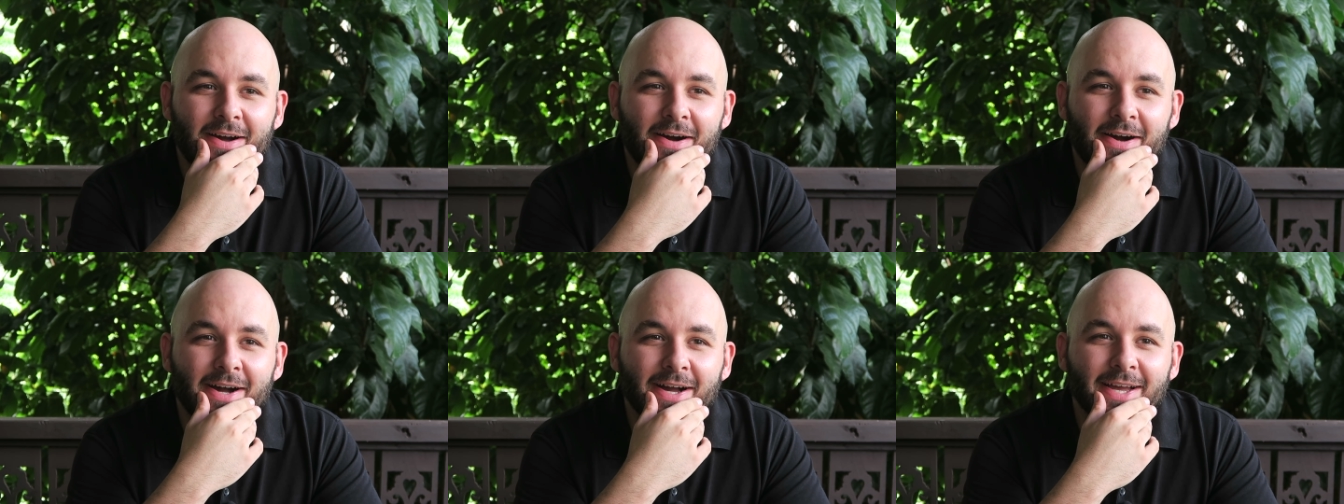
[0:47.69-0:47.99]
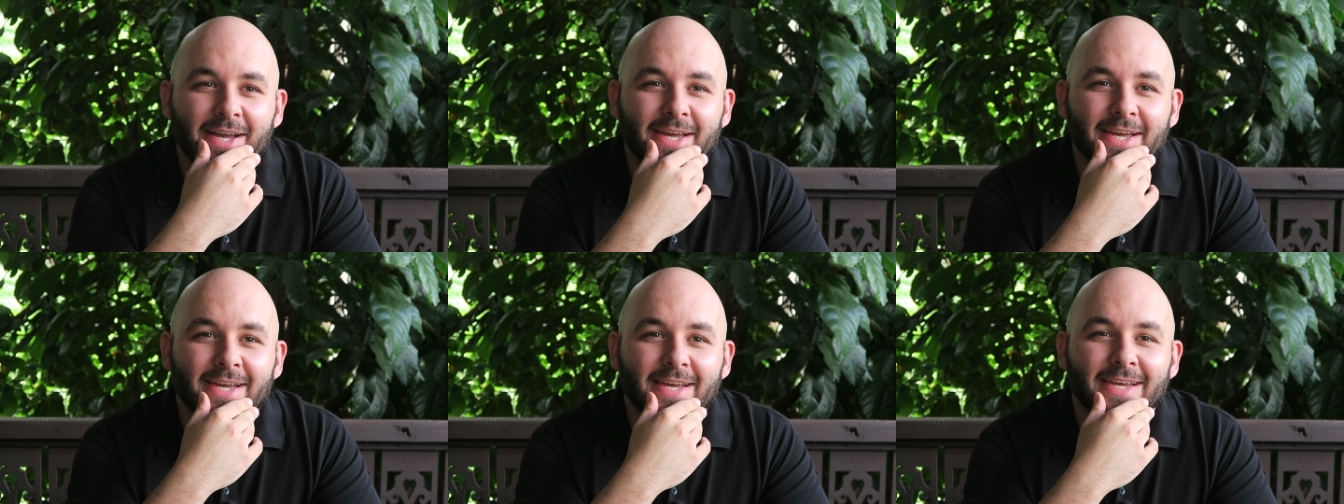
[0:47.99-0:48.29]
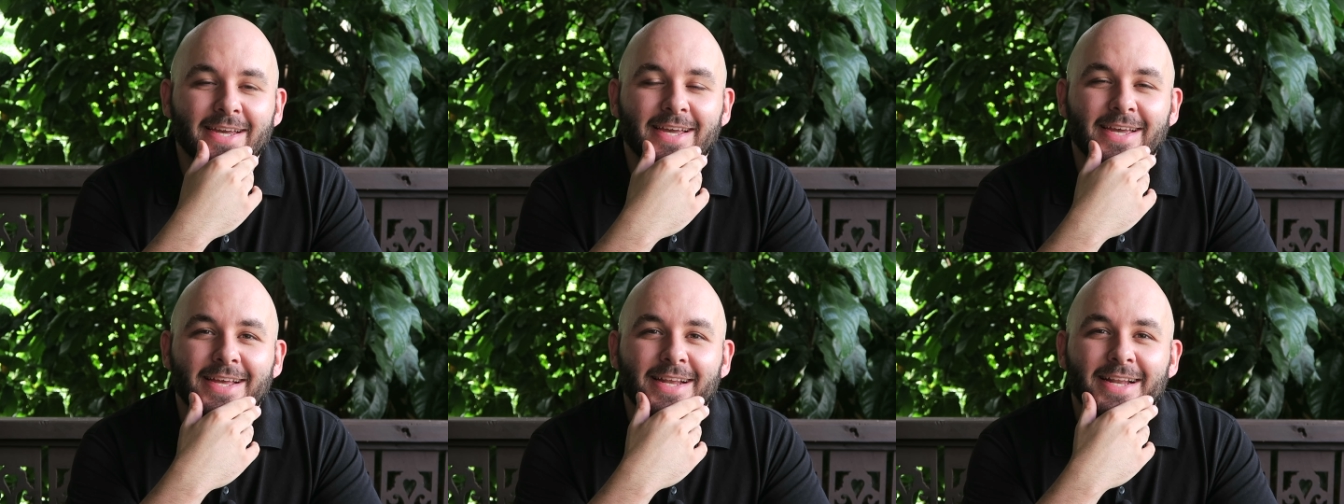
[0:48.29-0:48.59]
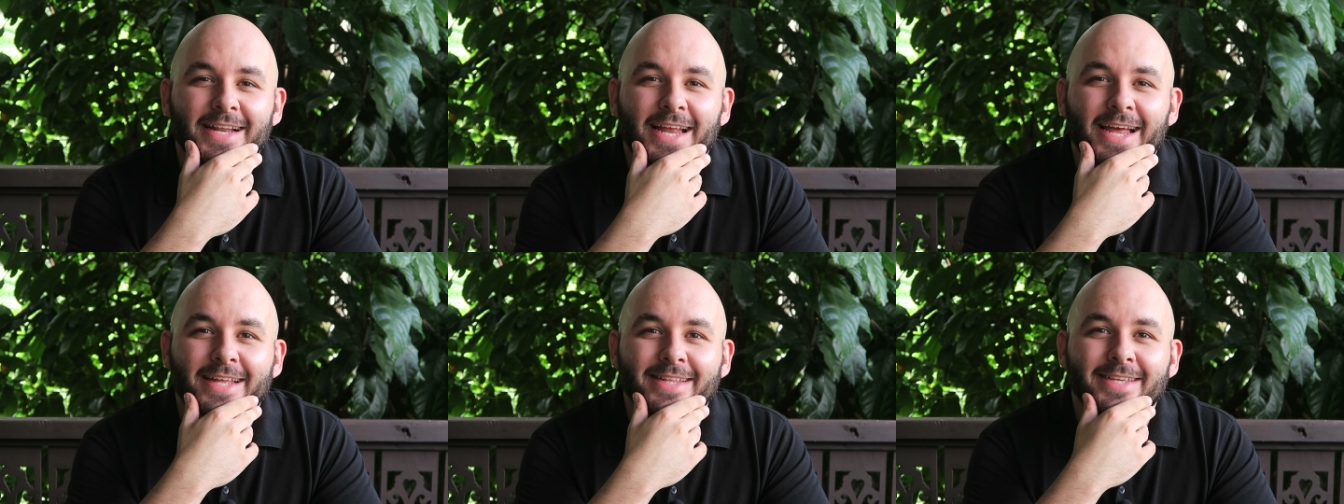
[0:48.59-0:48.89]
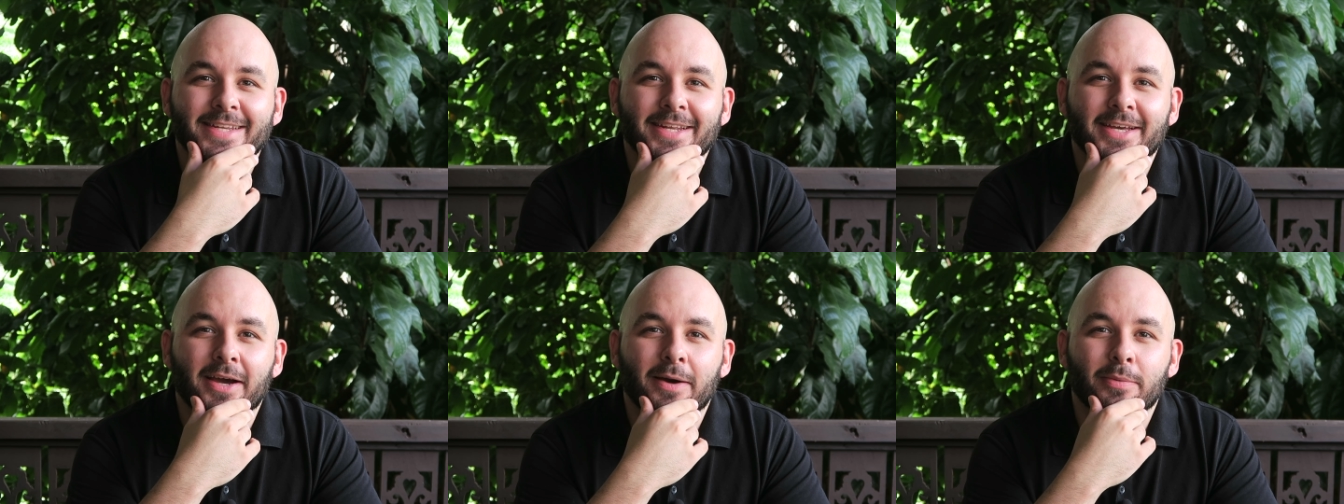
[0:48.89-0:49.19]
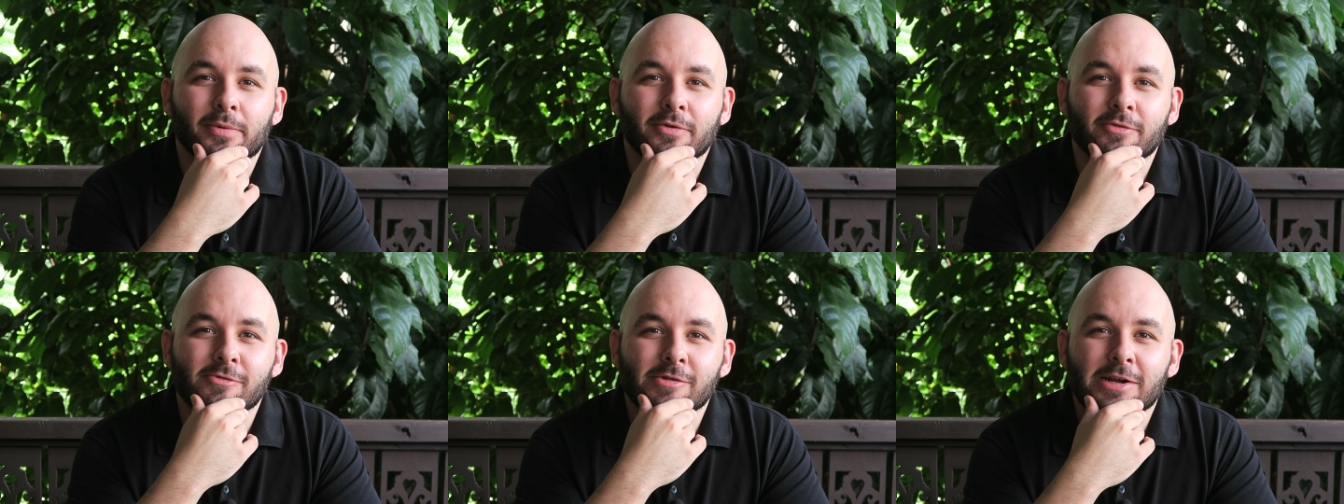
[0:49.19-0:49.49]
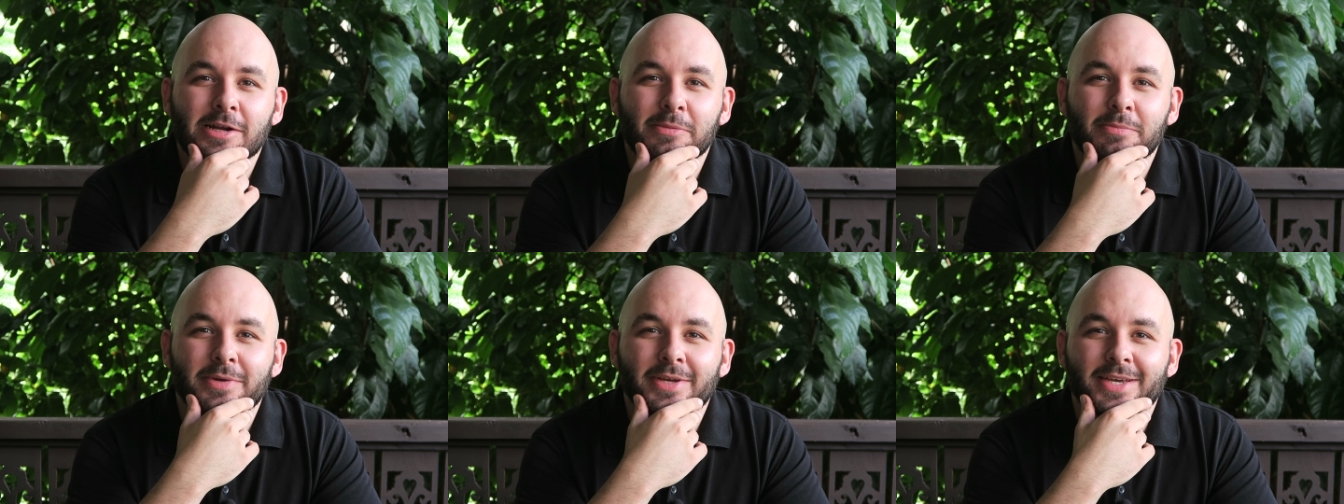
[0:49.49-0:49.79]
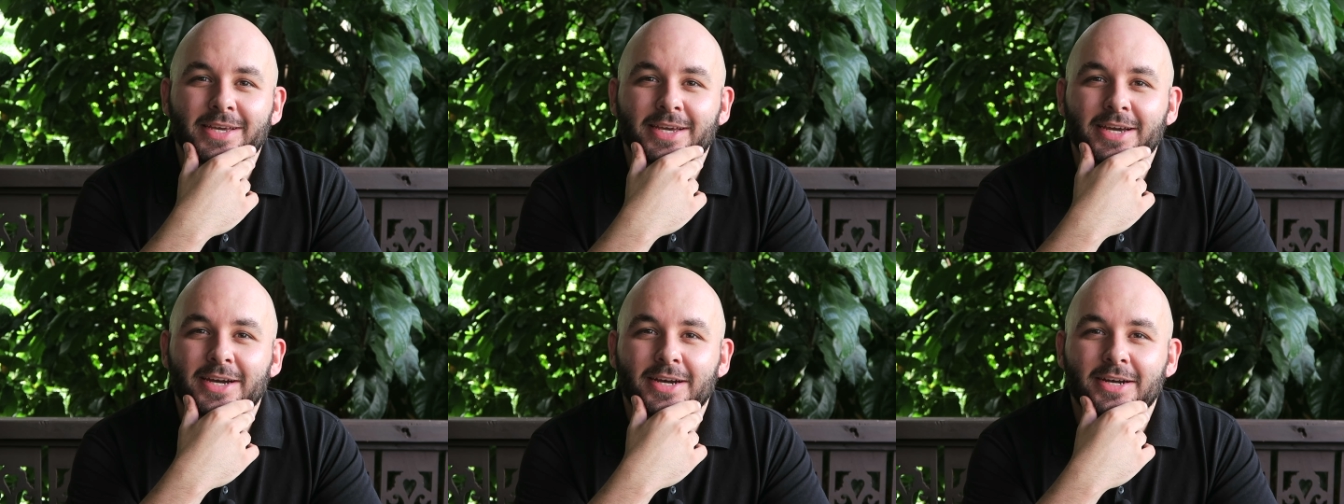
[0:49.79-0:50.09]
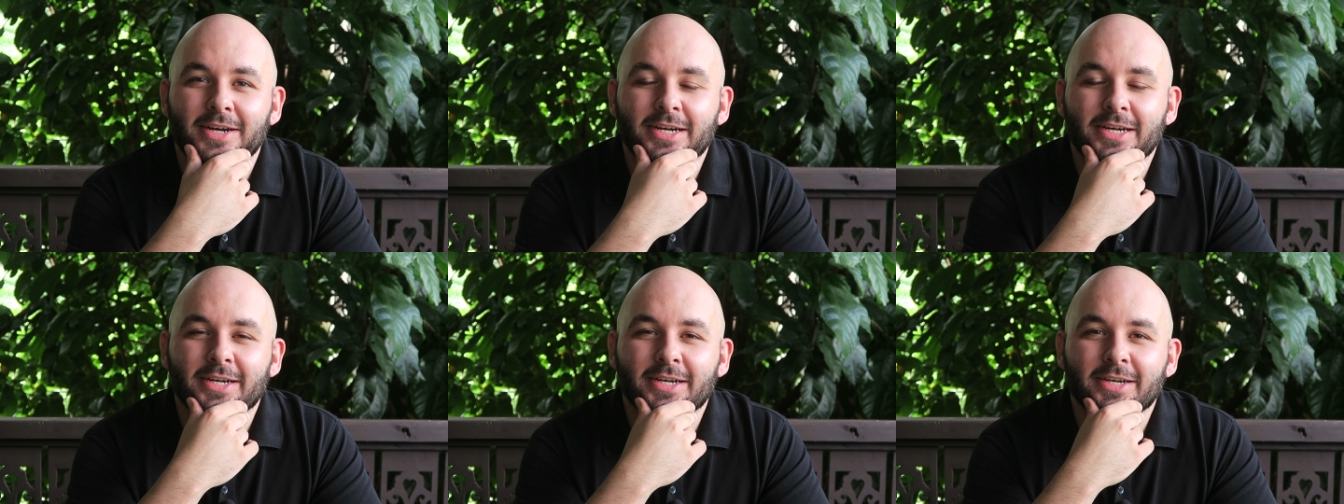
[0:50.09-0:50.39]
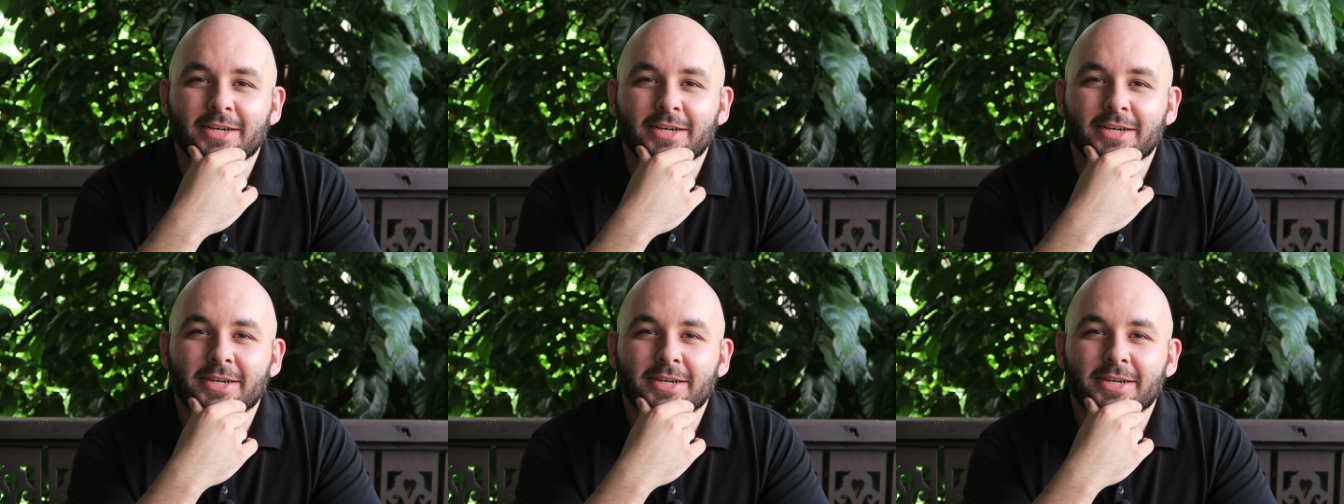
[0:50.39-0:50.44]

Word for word: I landed a couple of really big uh,